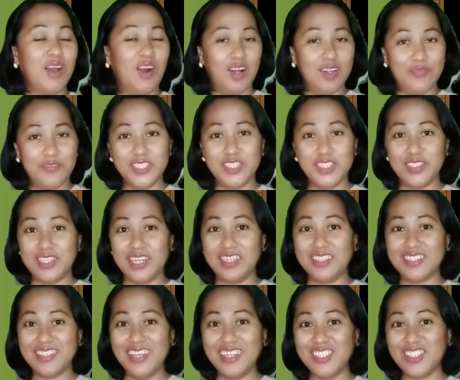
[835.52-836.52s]
all for
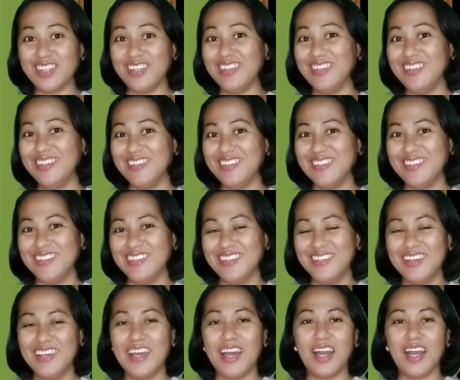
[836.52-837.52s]
today's session.
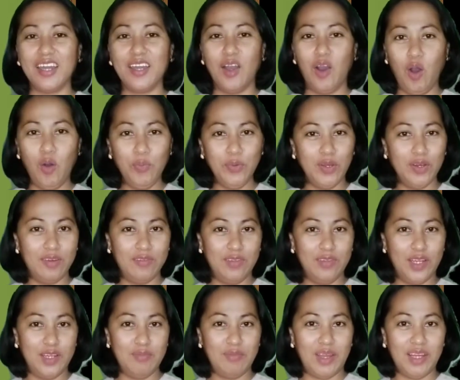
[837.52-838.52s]
I hope you have
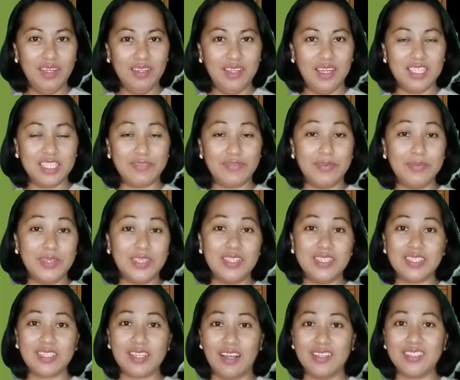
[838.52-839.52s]
learned many things from the
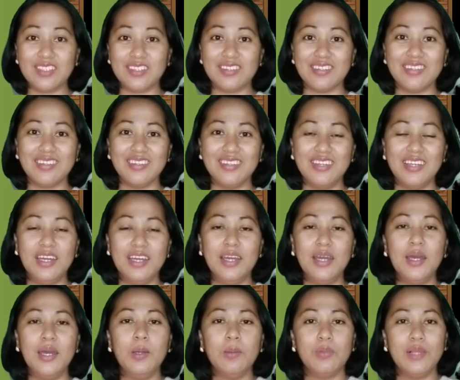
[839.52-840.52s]
discussion.
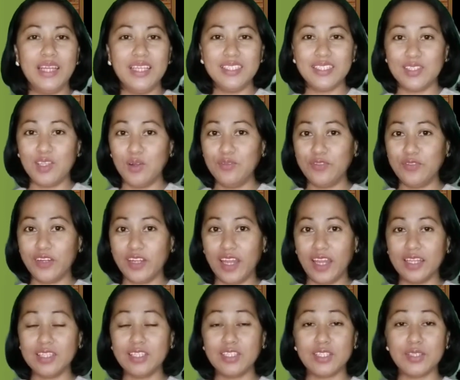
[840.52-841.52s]
Please don't
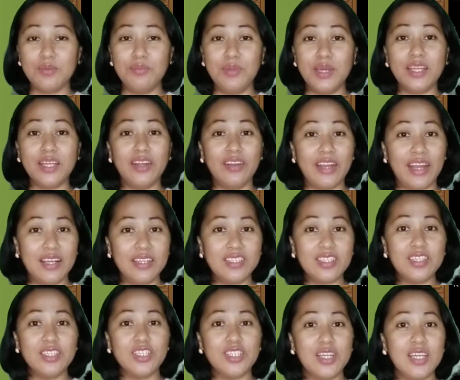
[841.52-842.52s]
forget to submit your
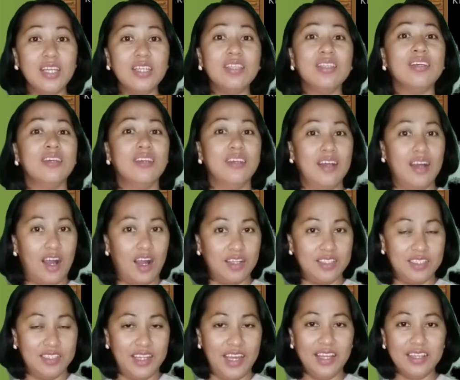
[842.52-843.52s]
answer sheet
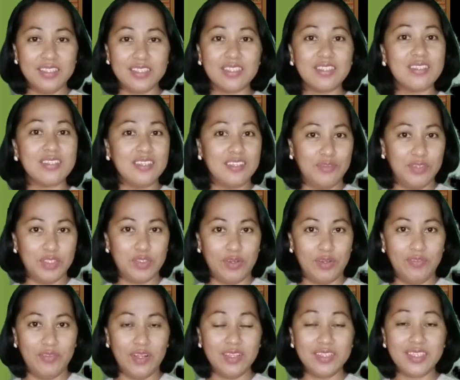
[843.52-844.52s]
on the next
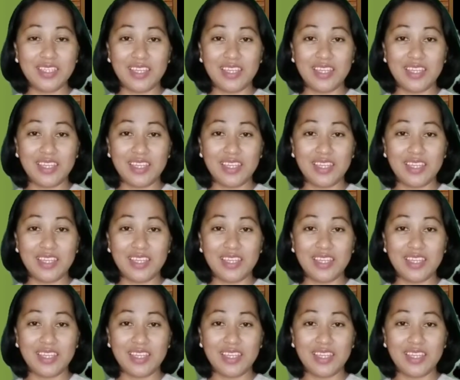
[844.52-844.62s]
retrieval